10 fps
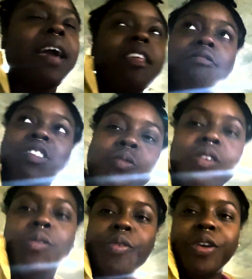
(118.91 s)
and I also
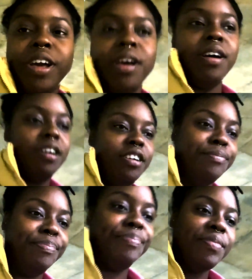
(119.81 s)
want to order a
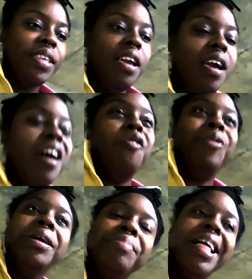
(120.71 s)

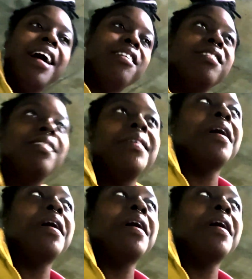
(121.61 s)
wing platter.